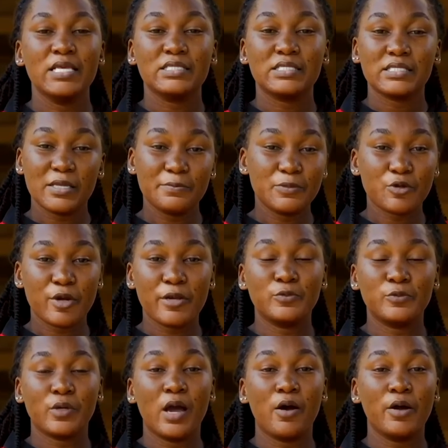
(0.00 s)
subscribe
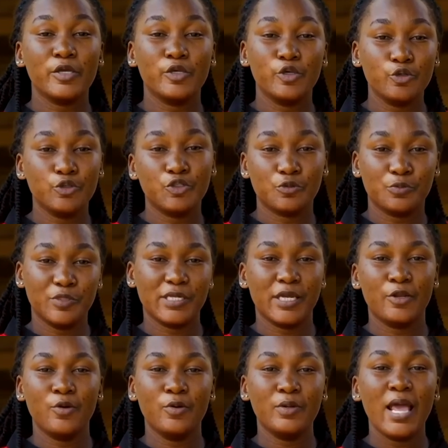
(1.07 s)
to our YouTube
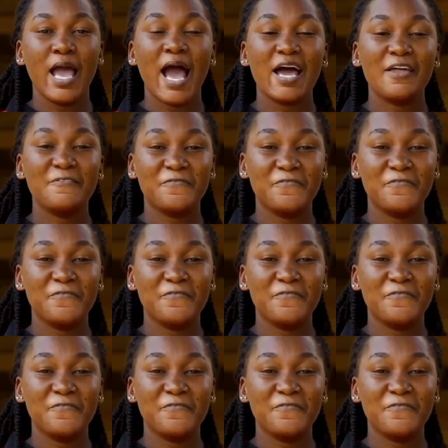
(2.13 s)
channel, and